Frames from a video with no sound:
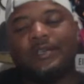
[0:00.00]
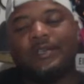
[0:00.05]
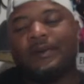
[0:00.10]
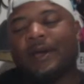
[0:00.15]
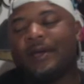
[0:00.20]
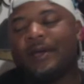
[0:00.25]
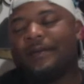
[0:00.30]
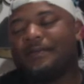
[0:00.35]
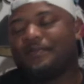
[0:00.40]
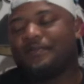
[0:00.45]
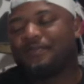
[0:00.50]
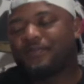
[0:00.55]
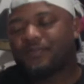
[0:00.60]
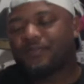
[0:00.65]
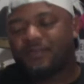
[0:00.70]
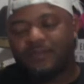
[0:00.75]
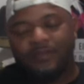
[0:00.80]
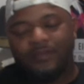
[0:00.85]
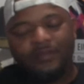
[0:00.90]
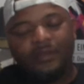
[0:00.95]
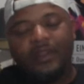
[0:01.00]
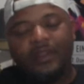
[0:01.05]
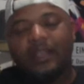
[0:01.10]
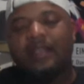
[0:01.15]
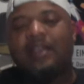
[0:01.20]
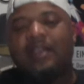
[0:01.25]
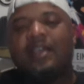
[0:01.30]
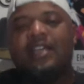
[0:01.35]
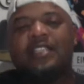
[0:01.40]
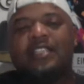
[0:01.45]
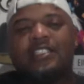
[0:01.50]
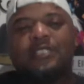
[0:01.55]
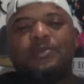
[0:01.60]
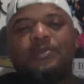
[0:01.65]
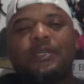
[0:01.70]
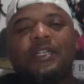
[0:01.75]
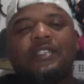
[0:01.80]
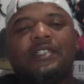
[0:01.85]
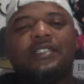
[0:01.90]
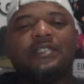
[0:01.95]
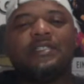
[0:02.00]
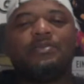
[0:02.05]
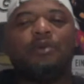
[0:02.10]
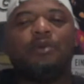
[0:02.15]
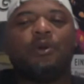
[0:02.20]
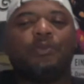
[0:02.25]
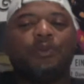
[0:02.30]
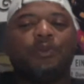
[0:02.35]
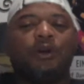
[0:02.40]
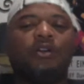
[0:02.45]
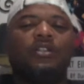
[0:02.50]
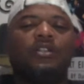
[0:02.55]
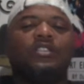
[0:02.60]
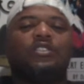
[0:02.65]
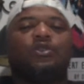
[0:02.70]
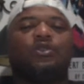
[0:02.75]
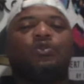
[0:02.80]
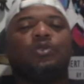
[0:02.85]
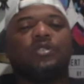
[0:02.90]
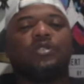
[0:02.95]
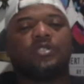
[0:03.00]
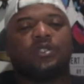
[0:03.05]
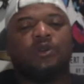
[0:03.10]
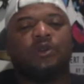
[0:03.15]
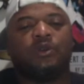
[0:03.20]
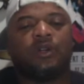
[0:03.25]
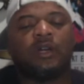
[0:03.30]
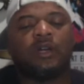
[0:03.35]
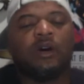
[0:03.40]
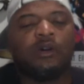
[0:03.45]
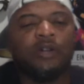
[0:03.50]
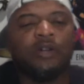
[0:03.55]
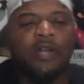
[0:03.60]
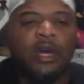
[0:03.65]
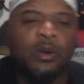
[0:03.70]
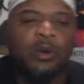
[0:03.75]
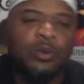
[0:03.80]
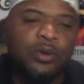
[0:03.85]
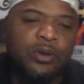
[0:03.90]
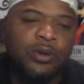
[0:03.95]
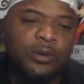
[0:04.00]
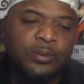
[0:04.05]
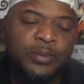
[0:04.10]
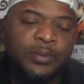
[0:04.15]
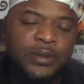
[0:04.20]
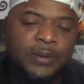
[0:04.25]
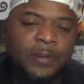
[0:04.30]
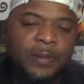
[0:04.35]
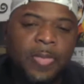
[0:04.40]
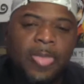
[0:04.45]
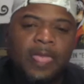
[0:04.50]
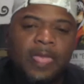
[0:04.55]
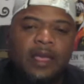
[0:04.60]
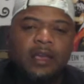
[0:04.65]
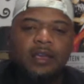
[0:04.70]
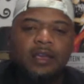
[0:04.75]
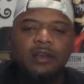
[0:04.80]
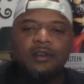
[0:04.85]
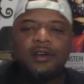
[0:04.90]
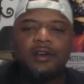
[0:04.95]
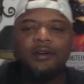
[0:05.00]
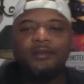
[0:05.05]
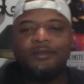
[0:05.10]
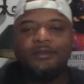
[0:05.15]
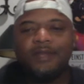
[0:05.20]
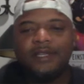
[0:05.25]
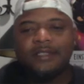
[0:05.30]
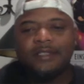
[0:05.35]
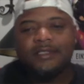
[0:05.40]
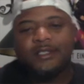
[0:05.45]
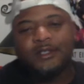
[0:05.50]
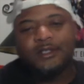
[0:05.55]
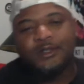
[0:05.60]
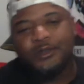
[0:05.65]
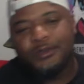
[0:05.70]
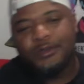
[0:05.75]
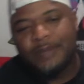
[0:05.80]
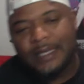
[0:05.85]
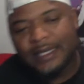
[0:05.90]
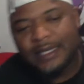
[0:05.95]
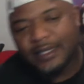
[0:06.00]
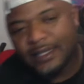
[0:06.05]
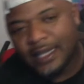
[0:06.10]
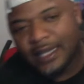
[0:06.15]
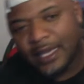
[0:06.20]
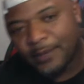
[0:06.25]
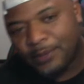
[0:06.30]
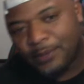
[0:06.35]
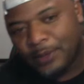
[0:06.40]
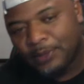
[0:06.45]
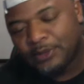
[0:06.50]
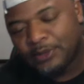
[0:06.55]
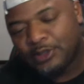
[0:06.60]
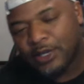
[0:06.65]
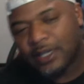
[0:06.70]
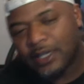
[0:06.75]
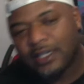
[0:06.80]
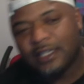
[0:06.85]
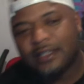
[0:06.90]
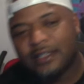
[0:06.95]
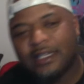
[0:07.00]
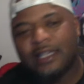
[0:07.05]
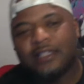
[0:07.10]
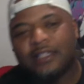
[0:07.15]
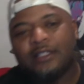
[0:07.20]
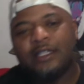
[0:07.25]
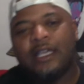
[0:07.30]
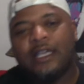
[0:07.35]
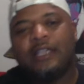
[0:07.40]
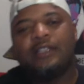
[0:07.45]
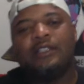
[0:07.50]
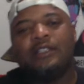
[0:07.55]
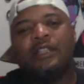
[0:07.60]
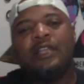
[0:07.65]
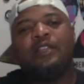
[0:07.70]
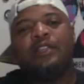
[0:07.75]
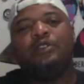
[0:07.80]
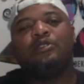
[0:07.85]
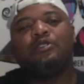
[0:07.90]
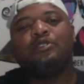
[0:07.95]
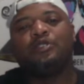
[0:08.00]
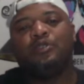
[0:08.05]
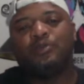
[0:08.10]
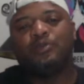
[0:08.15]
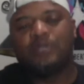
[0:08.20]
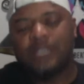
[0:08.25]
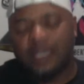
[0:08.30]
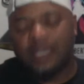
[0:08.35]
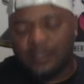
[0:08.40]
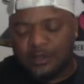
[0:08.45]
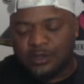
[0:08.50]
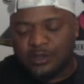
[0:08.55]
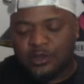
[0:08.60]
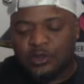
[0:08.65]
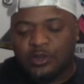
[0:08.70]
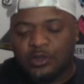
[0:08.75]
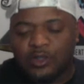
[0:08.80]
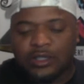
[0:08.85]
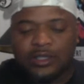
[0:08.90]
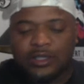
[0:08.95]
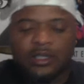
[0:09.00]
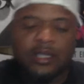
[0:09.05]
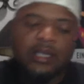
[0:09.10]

right? Just because it's more pertinent to what's going on in our world. But that's cool, man. A lot of people trying to get their YouTube channels going and